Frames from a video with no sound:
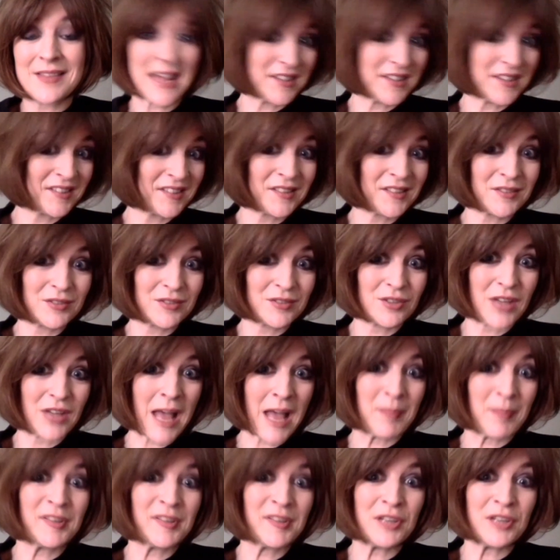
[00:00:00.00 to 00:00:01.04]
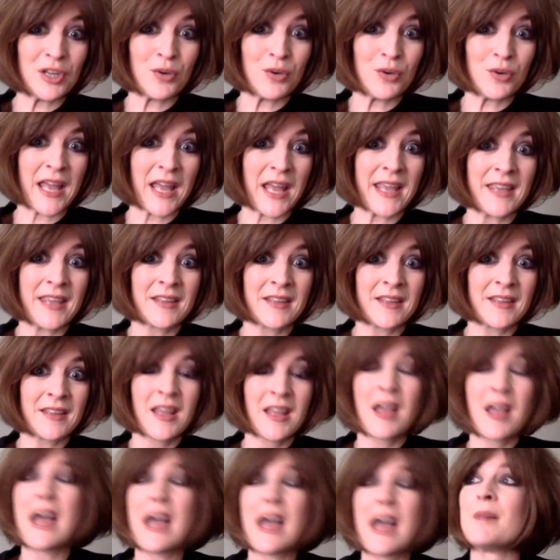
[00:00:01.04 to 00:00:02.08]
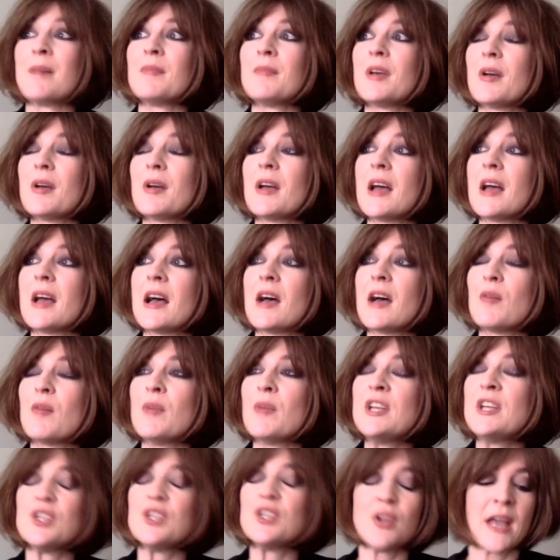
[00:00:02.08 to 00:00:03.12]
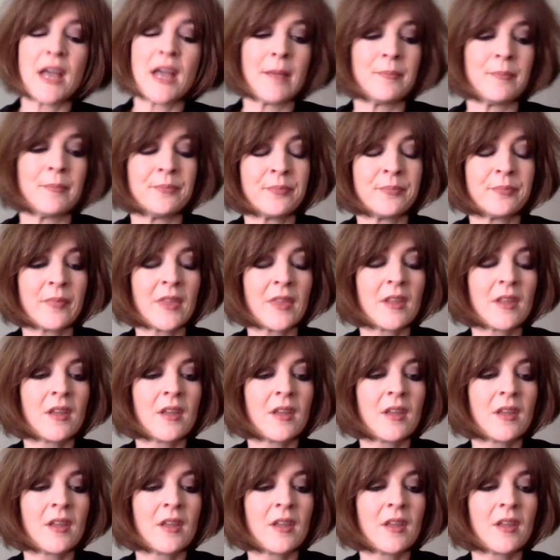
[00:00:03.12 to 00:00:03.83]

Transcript: that's absolutely okay. We have